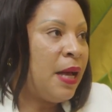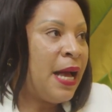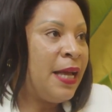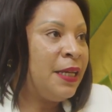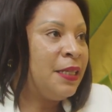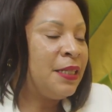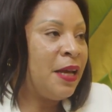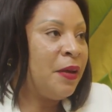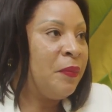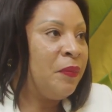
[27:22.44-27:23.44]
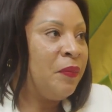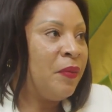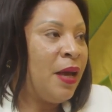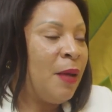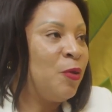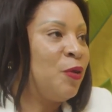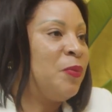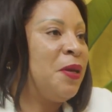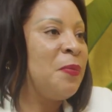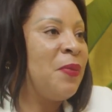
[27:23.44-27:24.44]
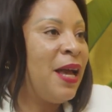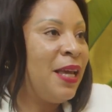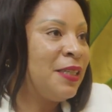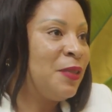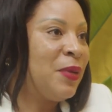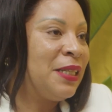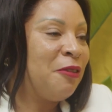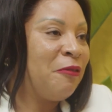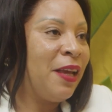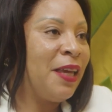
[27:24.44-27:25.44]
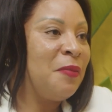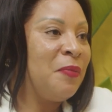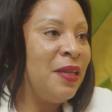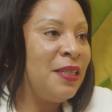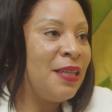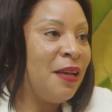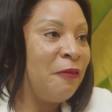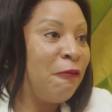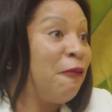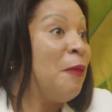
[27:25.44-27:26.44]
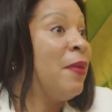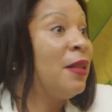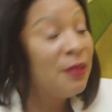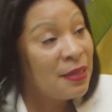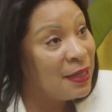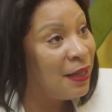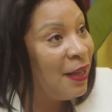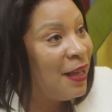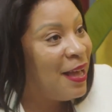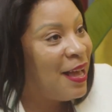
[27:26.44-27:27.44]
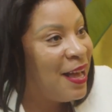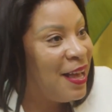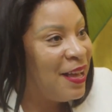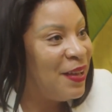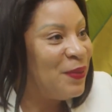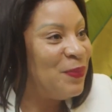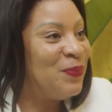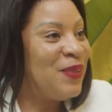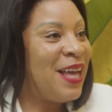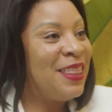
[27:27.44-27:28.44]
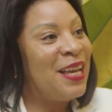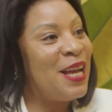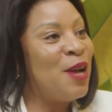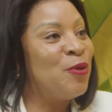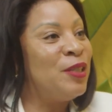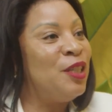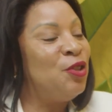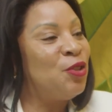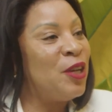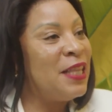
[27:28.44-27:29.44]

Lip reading: And I'm not being biased, but if I can mentor females, I think I would enjoy